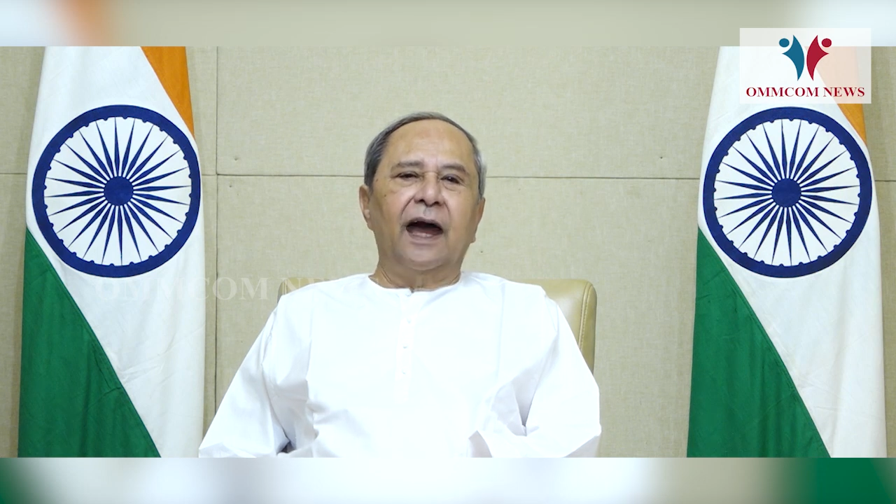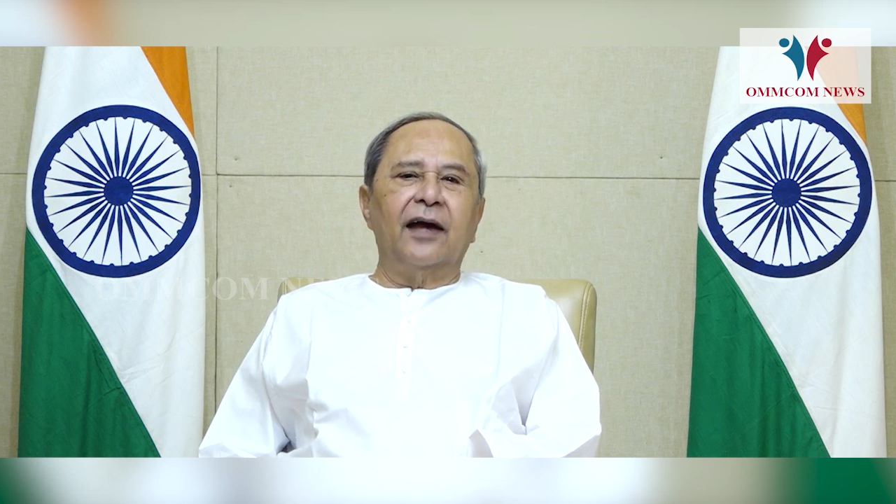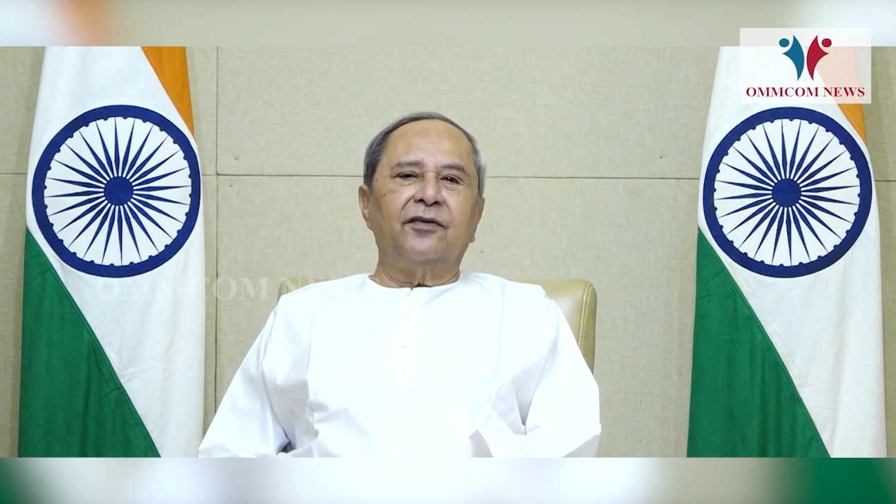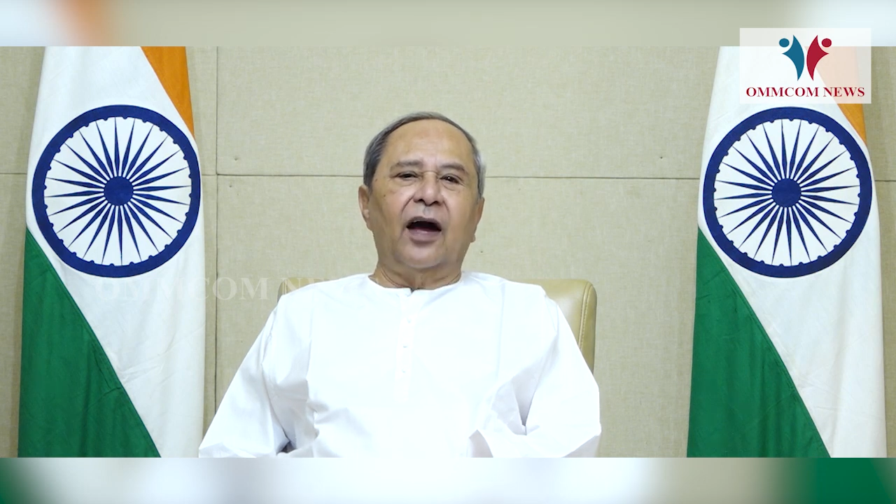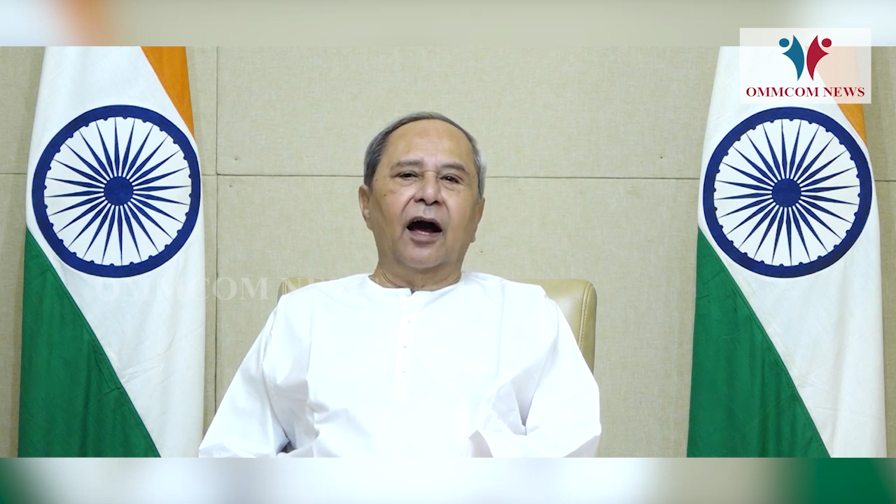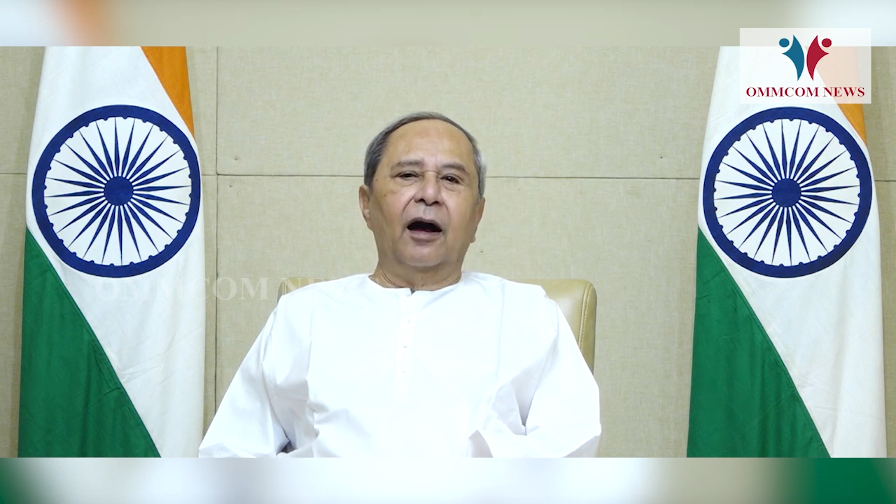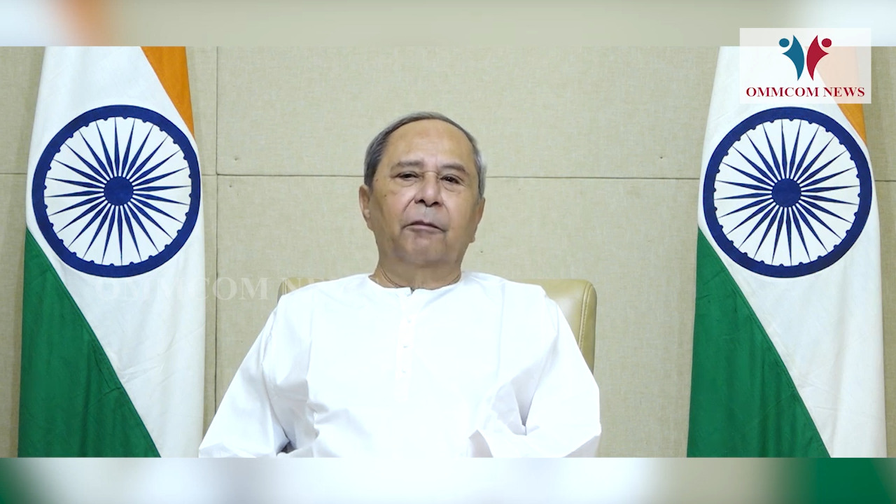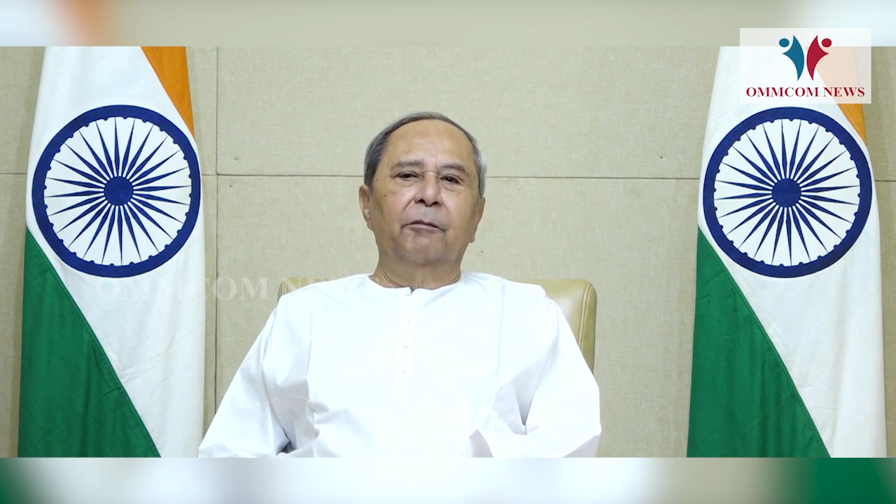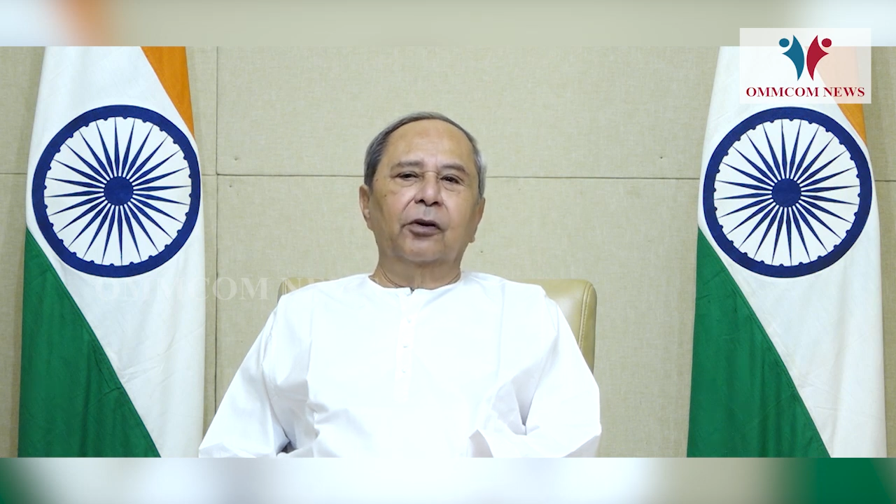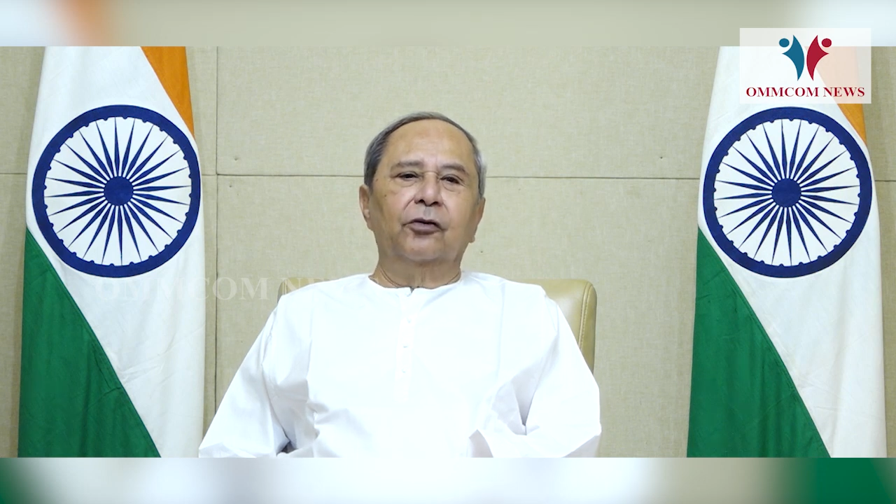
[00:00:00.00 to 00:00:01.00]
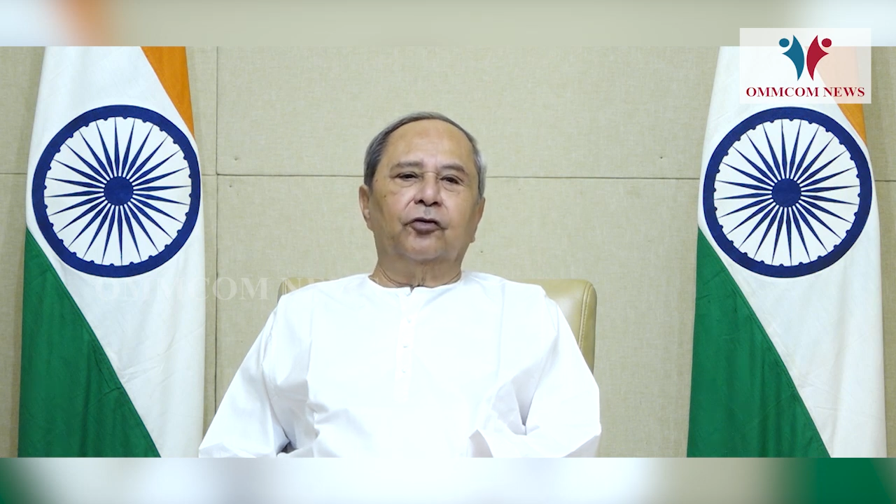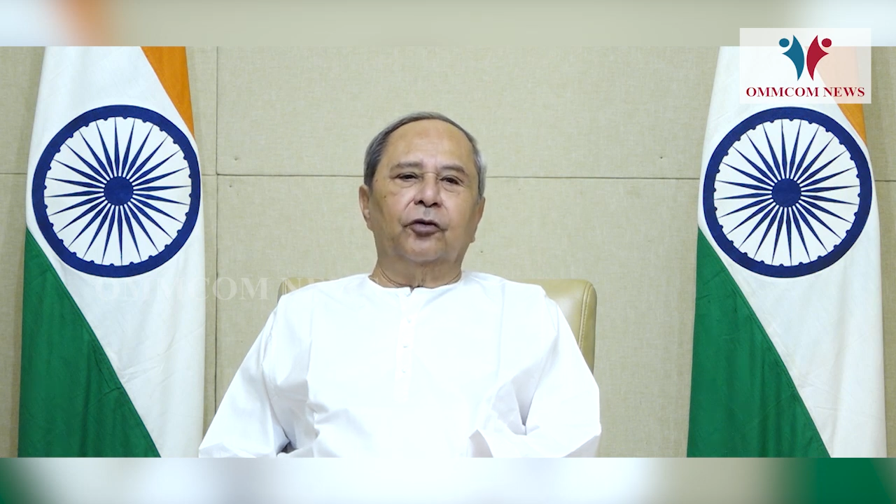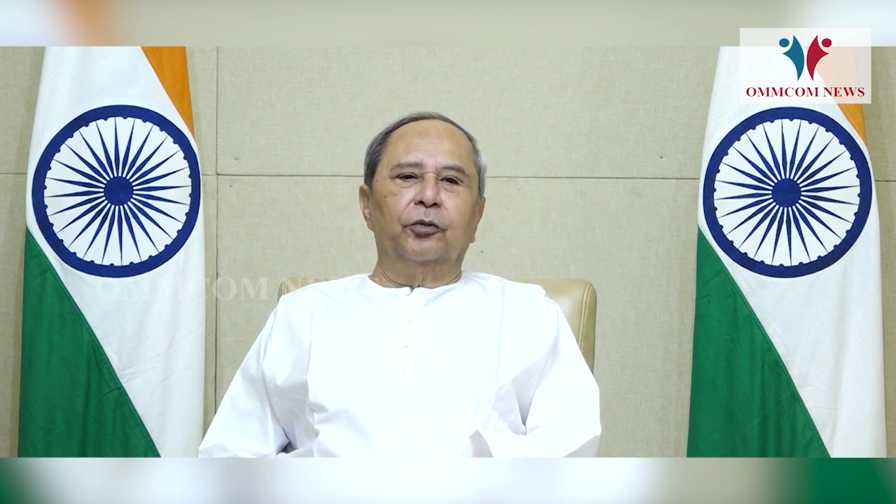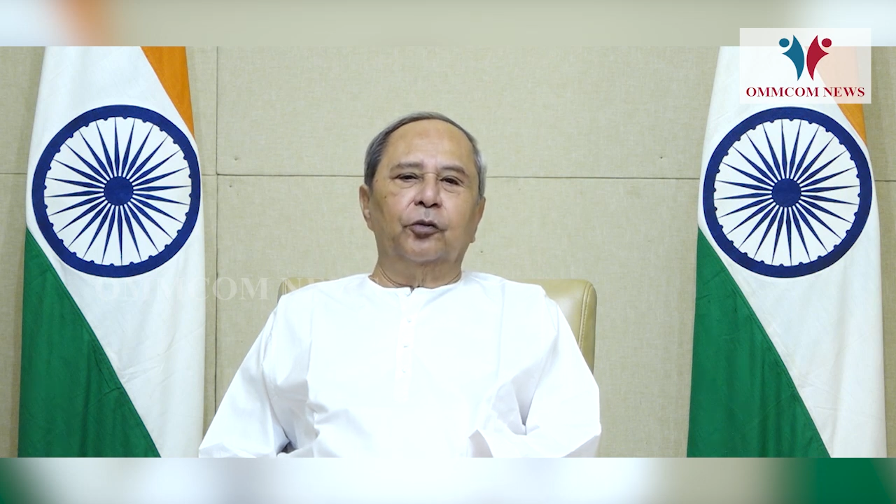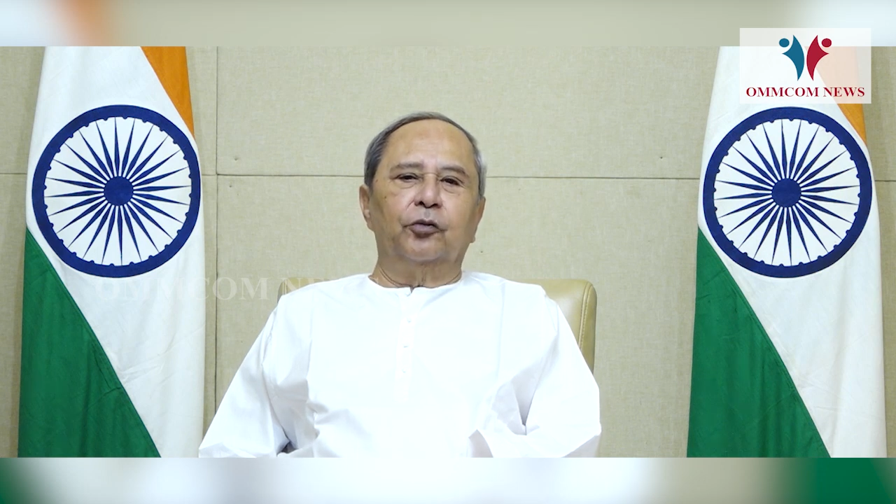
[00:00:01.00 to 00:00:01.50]
as our humble
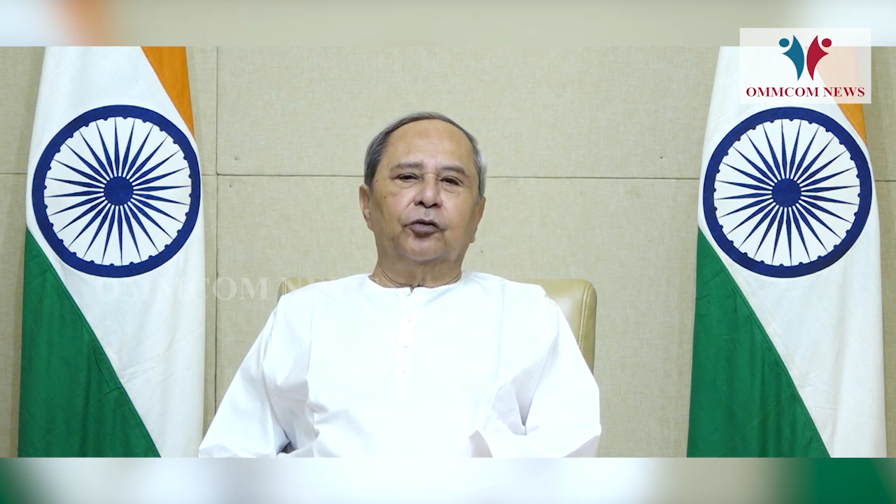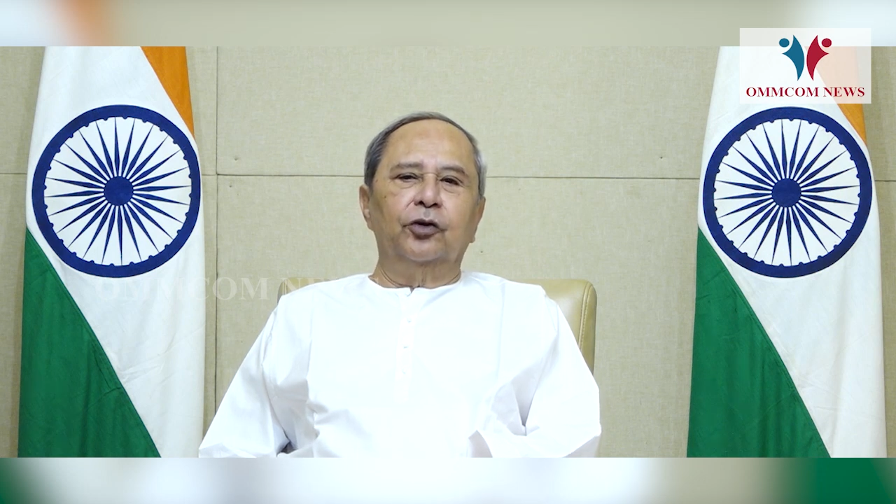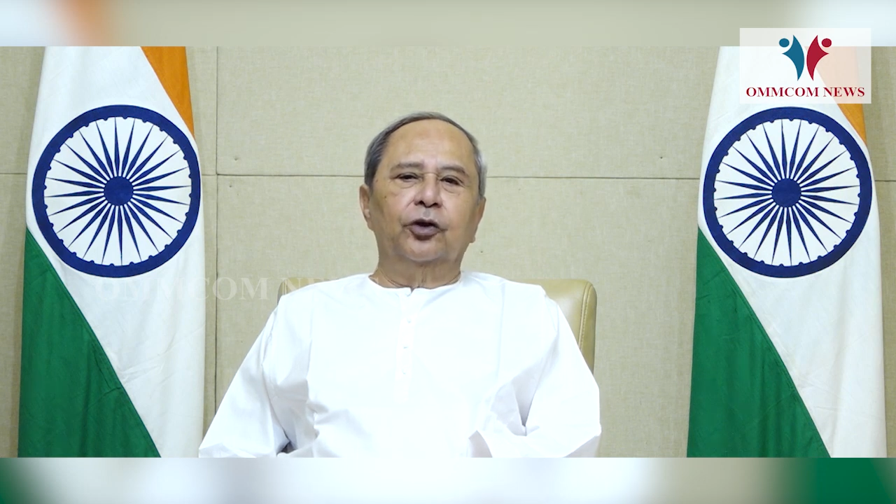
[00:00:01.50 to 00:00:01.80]
tribute